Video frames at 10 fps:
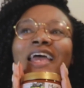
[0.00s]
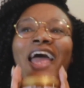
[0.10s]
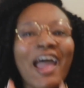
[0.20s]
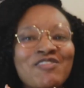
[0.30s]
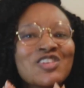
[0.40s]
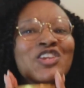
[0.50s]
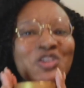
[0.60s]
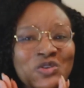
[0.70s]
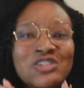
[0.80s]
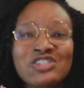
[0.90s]
have to
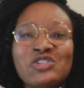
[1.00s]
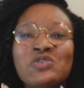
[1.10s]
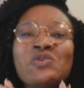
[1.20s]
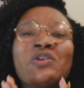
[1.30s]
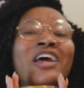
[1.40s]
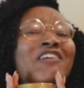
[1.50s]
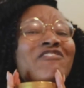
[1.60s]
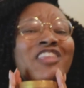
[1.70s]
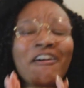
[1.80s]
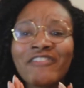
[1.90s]
use you, like
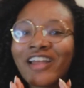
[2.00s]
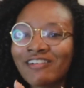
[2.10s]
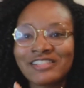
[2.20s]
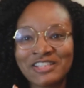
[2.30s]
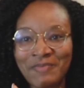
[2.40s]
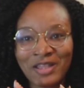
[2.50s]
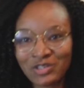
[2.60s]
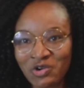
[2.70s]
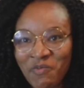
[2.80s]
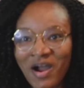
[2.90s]
if nothing else is in my
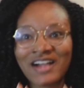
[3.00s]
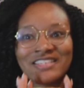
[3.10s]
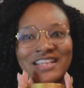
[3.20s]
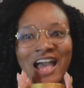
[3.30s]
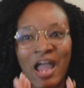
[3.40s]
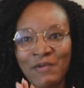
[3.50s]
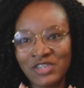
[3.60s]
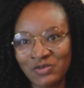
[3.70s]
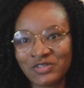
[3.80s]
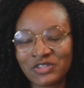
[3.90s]
toolbox, I will
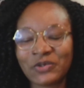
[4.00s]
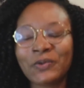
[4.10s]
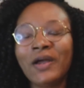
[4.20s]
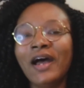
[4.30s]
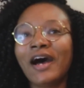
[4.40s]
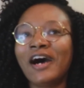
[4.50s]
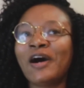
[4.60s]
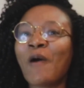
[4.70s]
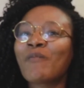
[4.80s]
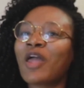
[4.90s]
use you.
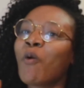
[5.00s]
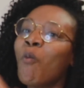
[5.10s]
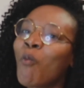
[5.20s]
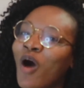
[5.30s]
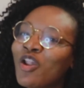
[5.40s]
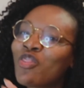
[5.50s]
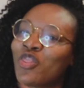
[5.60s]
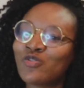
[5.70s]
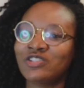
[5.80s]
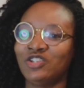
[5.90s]
Um, like one
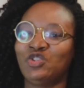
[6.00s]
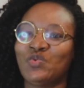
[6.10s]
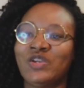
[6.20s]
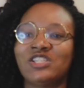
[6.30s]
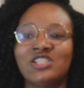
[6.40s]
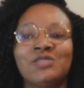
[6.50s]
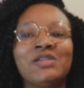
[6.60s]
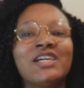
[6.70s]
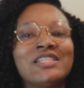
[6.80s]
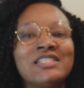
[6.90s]
of those situations,
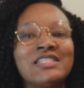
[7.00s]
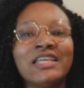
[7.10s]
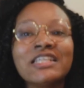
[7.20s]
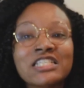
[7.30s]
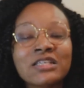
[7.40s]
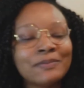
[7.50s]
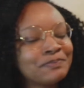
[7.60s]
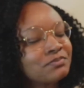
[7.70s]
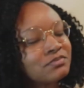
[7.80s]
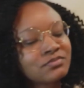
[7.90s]
because this,
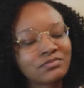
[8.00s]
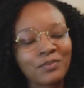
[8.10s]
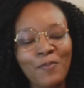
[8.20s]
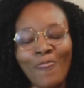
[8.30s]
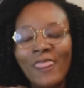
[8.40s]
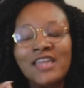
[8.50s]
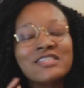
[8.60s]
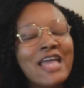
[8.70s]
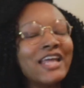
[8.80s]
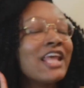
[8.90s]
I
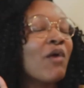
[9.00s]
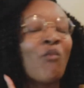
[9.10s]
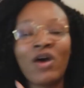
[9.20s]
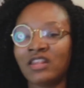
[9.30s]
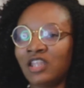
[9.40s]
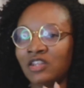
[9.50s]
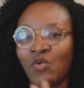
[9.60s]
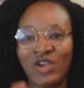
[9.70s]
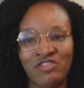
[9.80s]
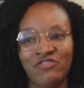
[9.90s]
just had that one thing,
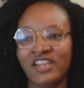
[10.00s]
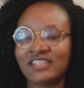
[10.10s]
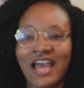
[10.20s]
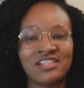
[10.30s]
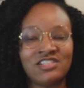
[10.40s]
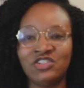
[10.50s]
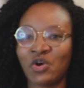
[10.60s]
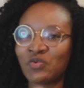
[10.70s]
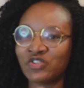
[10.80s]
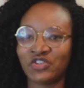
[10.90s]
the white flakes, I just
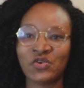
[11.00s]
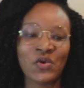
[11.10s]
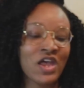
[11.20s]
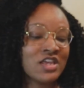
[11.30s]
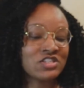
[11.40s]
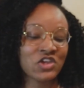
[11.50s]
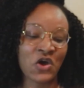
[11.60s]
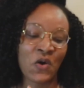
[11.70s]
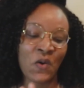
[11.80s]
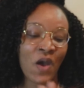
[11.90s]
don't do.
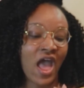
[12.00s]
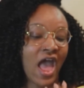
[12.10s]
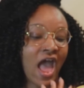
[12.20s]
So